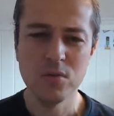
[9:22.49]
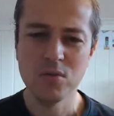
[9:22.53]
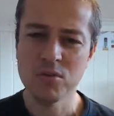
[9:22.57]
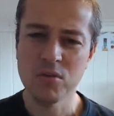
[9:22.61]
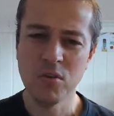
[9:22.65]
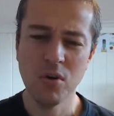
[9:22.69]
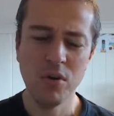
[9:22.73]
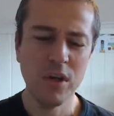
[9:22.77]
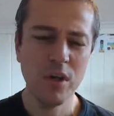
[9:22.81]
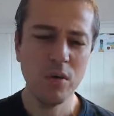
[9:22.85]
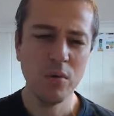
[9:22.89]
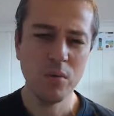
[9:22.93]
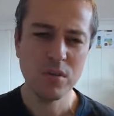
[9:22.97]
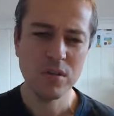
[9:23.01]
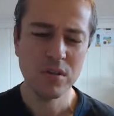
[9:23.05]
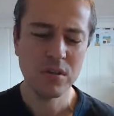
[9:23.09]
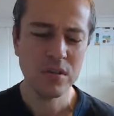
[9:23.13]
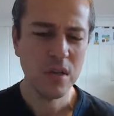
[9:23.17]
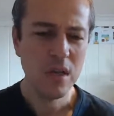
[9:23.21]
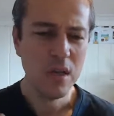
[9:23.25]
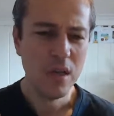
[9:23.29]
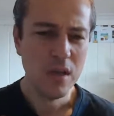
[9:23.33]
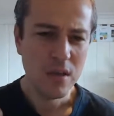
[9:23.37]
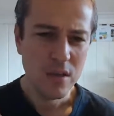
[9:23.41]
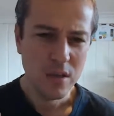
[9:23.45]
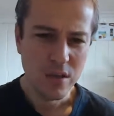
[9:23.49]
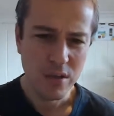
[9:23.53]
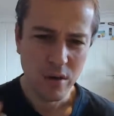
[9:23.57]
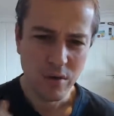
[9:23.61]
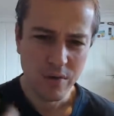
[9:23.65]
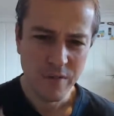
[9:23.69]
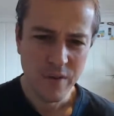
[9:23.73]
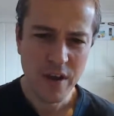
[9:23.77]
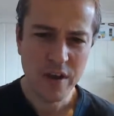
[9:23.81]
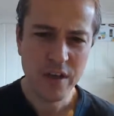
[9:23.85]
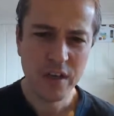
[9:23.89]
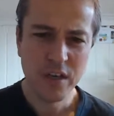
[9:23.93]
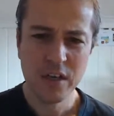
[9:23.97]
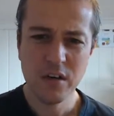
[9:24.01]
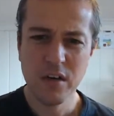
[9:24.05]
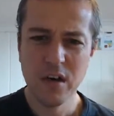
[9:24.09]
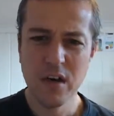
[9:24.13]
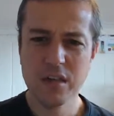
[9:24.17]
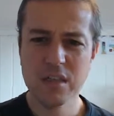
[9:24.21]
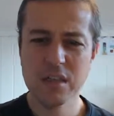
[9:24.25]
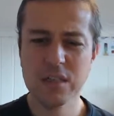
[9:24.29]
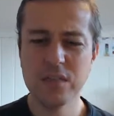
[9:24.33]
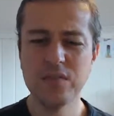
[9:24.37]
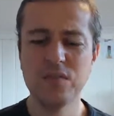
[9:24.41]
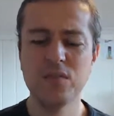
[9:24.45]
So he was, very
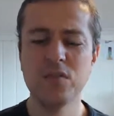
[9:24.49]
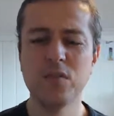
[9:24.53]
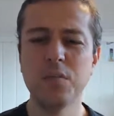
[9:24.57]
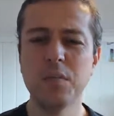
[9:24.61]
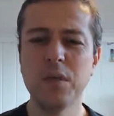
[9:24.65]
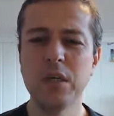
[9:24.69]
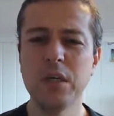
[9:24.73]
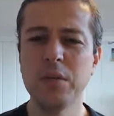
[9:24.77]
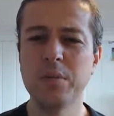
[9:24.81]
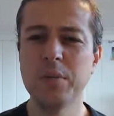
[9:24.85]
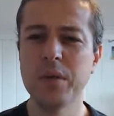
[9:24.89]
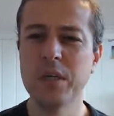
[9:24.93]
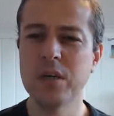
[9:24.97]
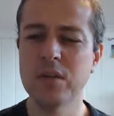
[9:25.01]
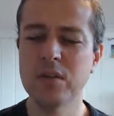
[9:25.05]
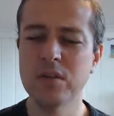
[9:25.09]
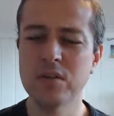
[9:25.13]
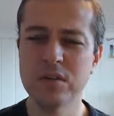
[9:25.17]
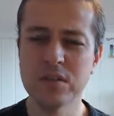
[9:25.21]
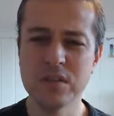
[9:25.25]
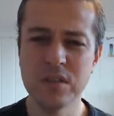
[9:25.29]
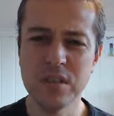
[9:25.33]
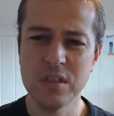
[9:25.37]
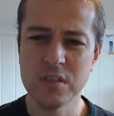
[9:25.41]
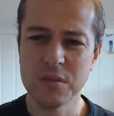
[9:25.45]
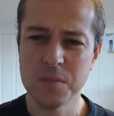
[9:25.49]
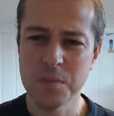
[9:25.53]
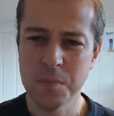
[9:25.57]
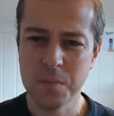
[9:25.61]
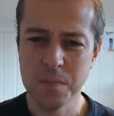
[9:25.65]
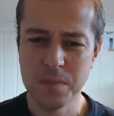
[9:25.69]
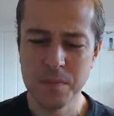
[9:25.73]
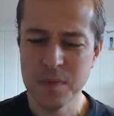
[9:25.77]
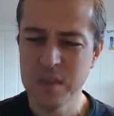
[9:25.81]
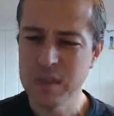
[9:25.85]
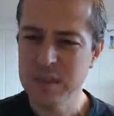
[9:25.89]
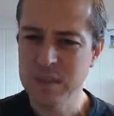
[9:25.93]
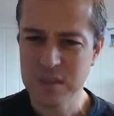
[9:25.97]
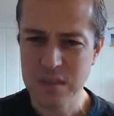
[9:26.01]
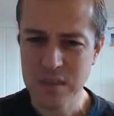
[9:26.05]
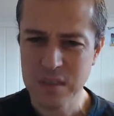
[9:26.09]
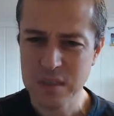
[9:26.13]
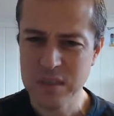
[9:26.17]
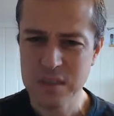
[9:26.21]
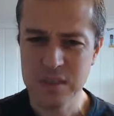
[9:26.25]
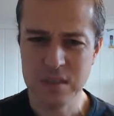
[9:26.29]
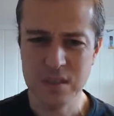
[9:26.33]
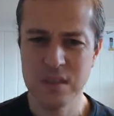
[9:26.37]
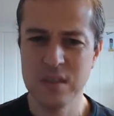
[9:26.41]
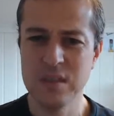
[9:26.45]
aggressive to me, because
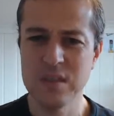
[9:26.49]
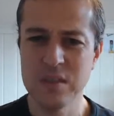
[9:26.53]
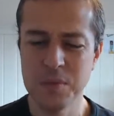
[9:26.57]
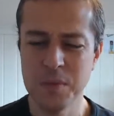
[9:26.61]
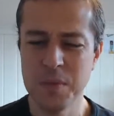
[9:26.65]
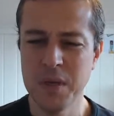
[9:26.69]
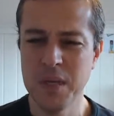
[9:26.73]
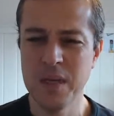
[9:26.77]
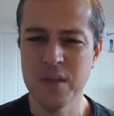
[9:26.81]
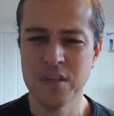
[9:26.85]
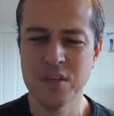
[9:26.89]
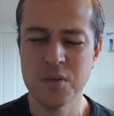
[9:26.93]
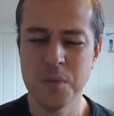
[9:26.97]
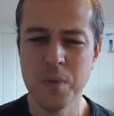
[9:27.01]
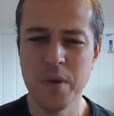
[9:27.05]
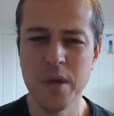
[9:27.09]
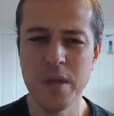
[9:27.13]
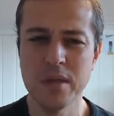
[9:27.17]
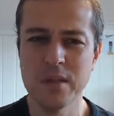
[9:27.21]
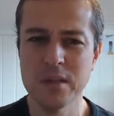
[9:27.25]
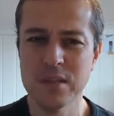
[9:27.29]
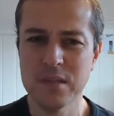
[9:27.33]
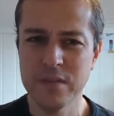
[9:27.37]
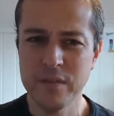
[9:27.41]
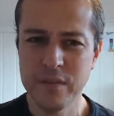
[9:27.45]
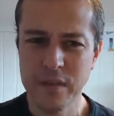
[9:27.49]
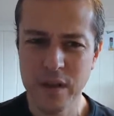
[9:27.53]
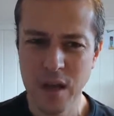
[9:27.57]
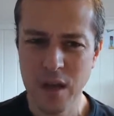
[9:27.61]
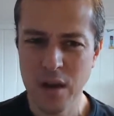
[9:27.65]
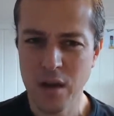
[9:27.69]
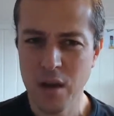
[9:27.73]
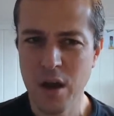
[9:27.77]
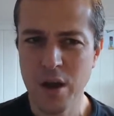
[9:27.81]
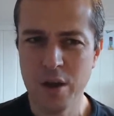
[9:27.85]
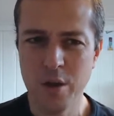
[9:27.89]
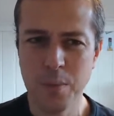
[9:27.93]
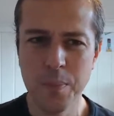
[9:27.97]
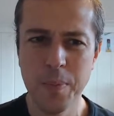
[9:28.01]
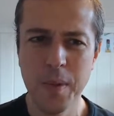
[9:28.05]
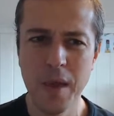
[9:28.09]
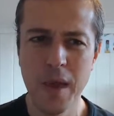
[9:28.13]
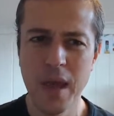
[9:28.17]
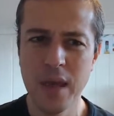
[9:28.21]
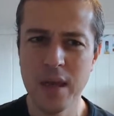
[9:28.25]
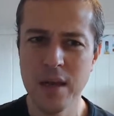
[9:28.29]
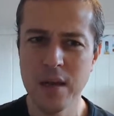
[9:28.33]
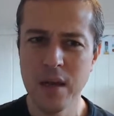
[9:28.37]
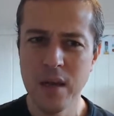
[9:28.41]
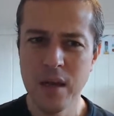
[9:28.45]
he's been experiencing a lot of
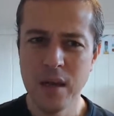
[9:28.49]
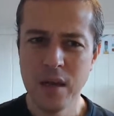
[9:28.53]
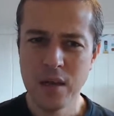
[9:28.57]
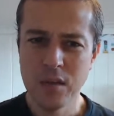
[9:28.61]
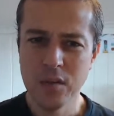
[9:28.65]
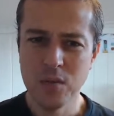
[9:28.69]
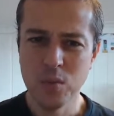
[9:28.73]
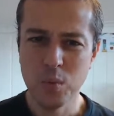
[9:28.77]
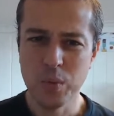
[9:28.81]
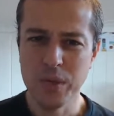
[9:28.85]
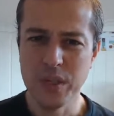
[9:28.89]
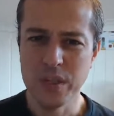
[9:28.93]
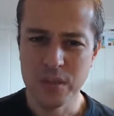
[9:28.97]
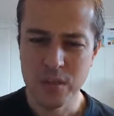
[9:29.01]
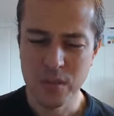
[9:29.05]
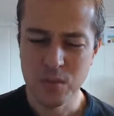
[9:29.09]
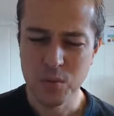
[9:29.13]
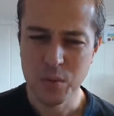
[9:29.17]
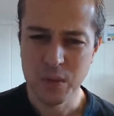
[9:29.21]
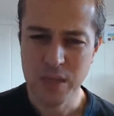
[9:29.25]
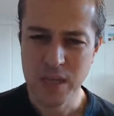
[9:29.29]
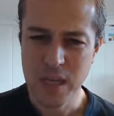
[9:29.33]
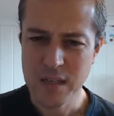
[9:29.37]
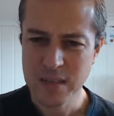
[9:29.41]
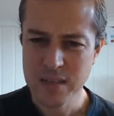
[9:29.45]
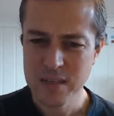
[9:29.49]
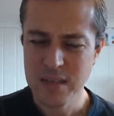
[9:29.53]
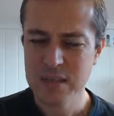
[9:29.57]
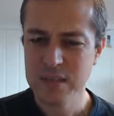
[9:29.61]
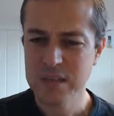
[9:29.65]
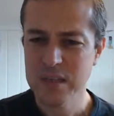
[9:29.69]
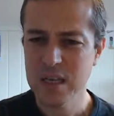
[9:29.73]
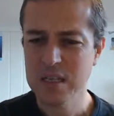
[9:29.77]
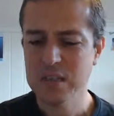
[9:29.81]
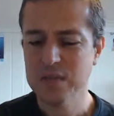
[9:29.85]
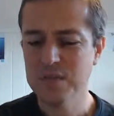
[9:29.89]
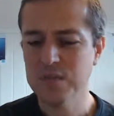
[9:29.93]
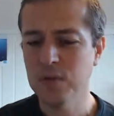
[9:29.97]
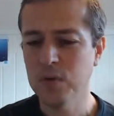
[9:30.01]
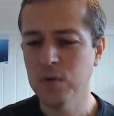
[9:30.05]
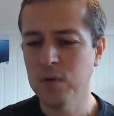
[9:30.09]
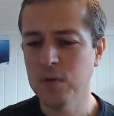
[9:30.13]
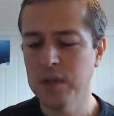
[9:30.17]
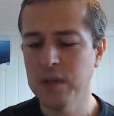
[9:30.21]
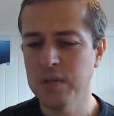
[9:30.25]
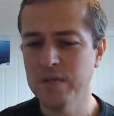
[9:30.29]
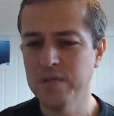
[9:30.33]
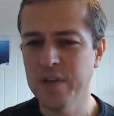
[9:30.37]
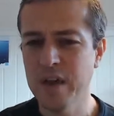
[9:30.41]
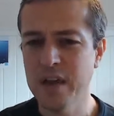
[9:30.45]
pain with
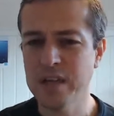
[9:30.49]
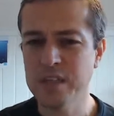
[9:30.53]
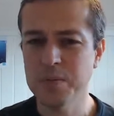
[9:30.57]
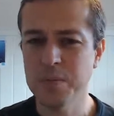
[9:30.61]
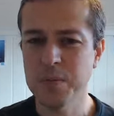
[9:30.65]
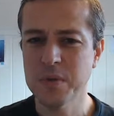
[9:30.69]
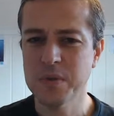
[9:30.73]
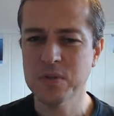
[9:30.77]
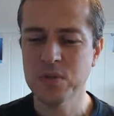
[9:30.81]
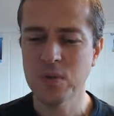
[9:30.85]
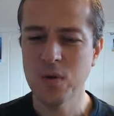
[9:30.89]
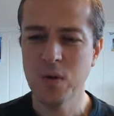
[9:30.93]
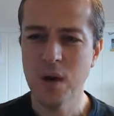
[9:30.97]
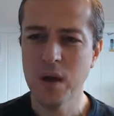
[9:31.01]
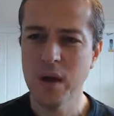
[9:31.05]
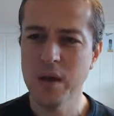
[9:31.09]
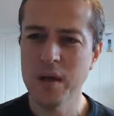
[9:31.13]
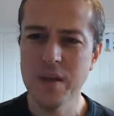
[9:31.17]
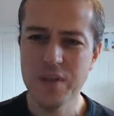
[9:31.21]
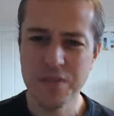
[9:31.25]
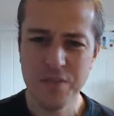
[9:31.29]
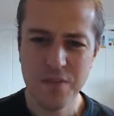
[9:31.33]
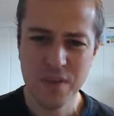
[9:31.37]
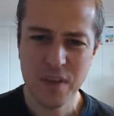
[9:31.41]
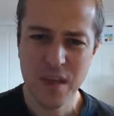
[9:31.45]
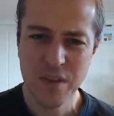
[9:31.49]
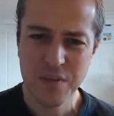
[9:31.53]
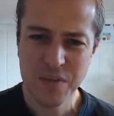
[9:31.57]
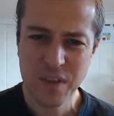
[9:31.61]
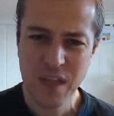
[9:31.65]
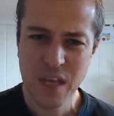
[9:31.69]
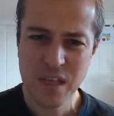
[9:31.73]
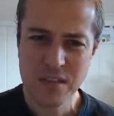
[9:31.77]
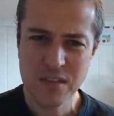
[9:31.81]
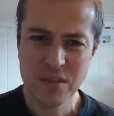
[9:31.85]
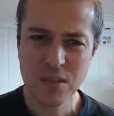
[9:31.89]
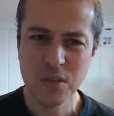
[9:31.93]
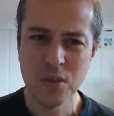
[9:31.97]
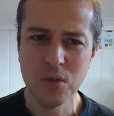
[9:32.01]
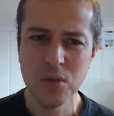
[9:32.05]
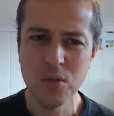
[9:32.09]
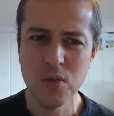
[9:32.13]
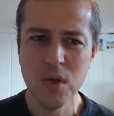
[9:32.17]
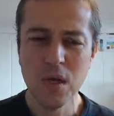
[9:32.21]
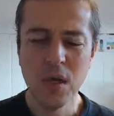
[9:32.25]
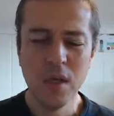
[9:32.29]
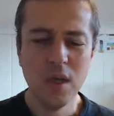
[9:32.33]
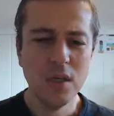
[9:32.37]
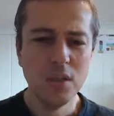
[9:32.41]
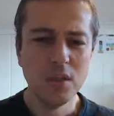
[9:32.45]
unsuccessful investments. So if that's you,
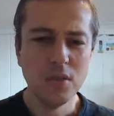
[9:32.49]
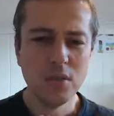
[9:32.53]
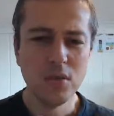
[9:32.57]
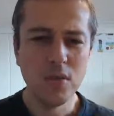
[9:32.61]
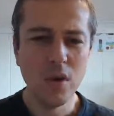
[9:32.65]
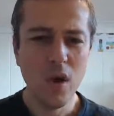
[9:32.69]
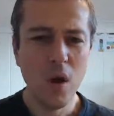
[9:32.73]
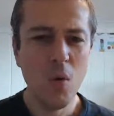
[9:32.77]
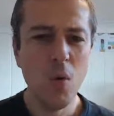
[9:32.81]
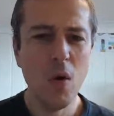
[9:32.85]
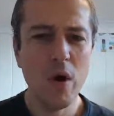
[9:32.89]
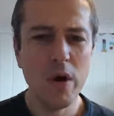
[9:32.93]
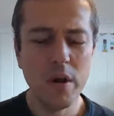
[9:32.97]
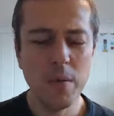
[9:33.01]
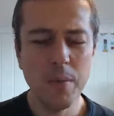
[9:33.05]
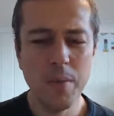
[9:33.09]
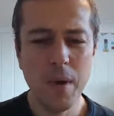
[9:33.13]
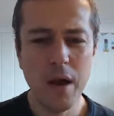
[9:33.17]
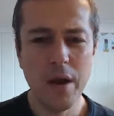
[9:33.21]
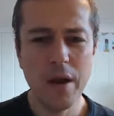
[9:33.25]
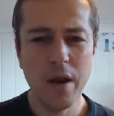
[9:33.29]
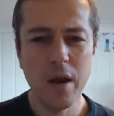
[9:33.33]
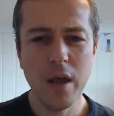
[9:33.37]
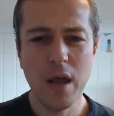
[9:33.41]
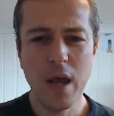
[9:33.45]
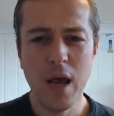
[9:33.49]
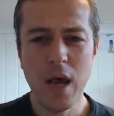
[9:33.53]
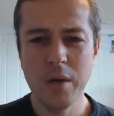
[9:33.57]
do not worry about it.